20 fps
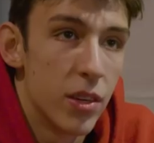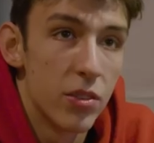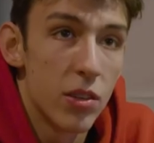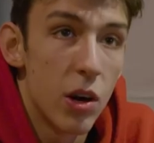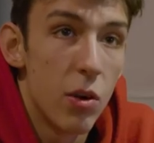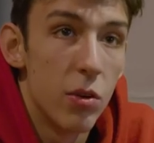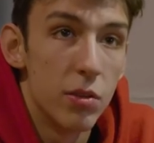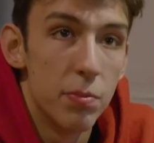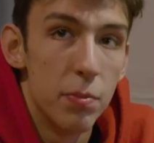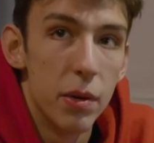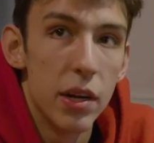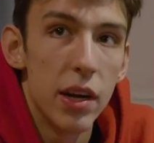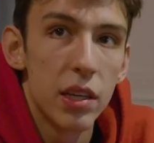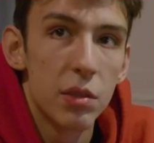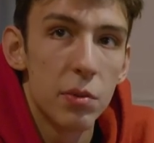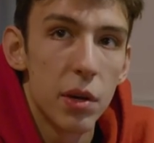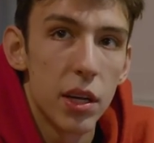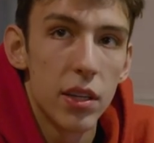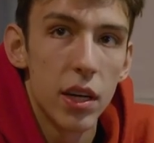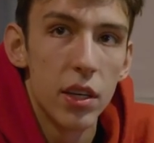there's always been
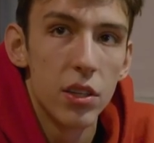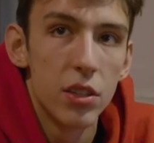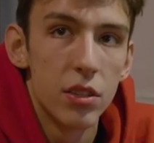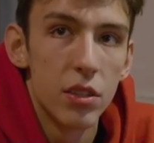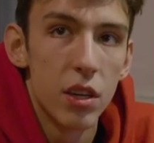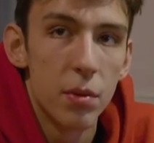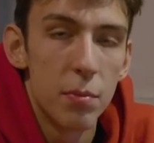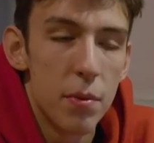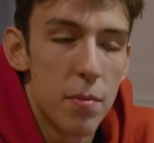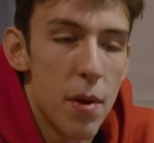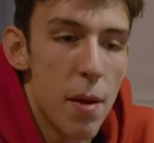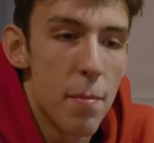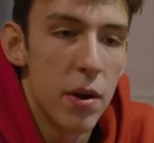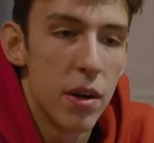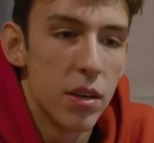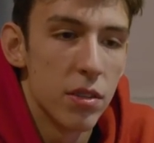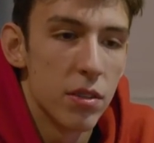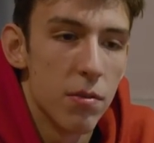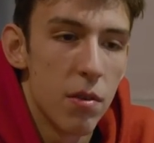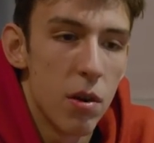expectations on me. My
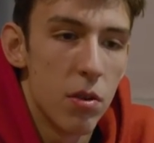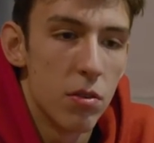parents have